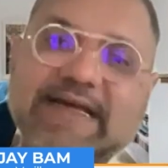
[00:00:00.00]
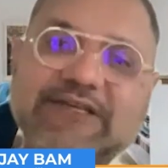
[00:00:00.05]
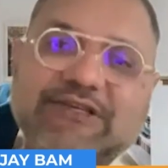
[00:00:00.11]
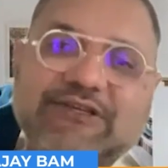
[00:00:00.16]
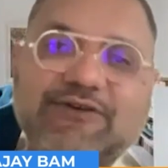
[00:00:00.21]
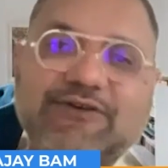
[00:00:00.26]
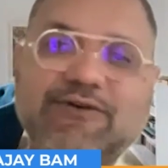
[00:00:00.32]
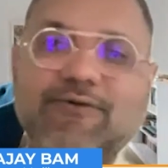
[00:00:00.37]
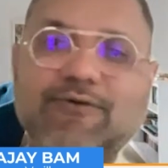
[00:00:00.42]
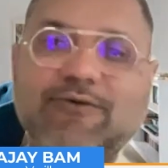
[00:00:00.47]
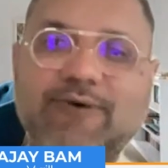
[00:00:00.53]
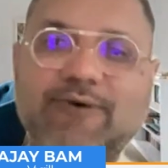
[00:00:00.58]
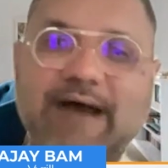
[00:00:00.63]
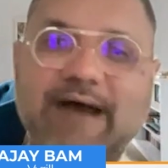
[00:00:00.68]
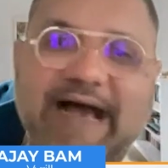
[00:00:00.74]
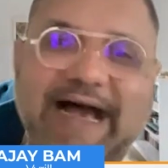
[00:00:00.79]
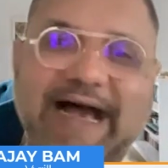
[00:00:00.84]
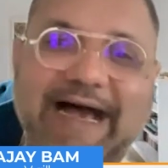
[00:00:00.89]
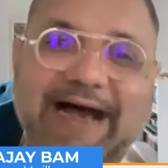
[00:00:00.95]
to
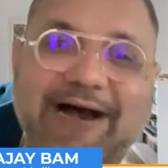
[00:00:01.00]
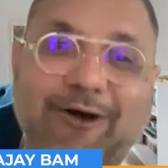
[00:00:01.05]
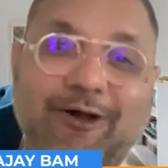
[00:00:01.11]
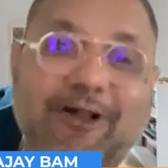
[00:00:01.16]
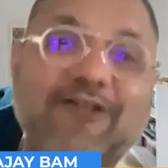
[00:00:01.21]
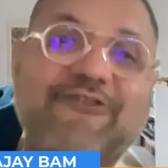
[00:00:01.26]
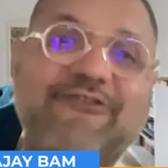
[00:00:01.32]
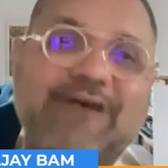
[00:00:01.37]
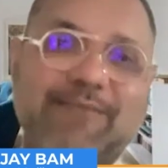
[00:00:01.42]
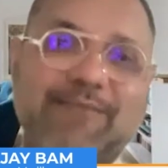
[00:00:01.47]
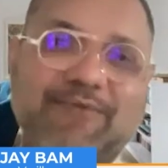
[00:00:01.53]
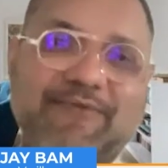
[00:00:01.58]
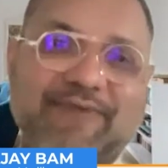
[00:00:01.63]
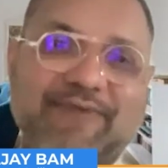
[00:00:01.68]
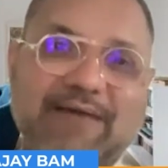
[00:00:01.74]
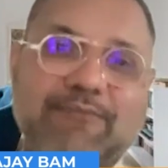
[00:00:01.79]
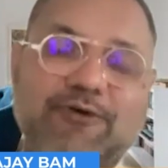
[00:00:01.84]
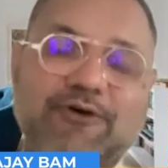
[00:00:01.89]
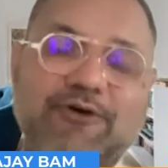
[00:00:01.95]
all
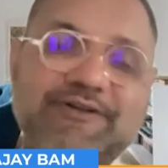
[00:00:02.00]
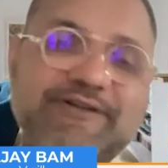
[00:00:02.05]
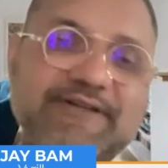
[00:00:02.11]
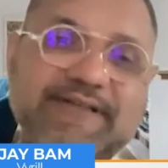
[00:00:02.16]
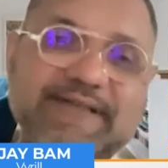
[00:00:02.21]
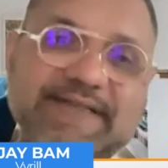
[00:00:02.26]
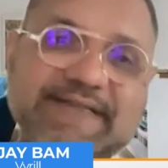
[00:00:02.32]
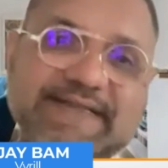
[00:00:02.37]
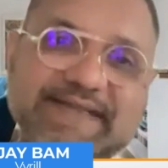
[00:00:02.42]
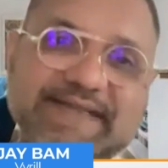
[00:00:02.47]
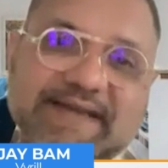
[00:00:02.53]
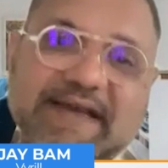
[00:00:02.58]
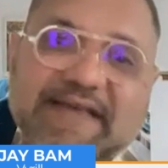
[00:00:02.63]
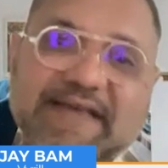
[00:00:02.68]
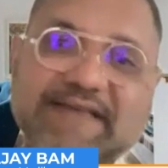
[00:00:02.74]
Shopify merchants.